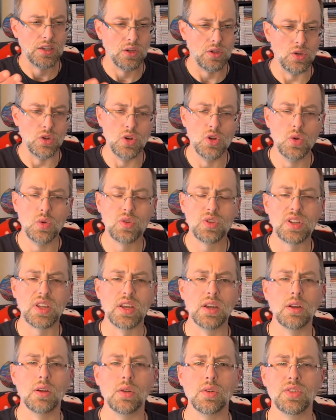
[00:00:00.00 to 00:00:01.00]
new
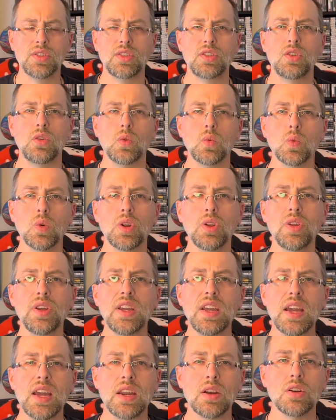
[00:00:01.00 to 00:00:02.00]
skills to
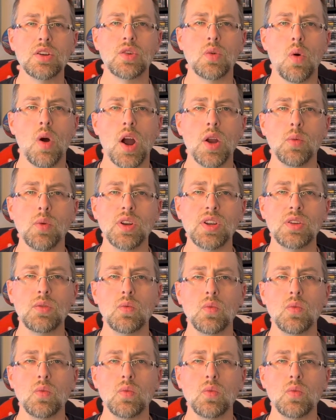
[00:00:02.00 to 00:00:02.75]
really intertwine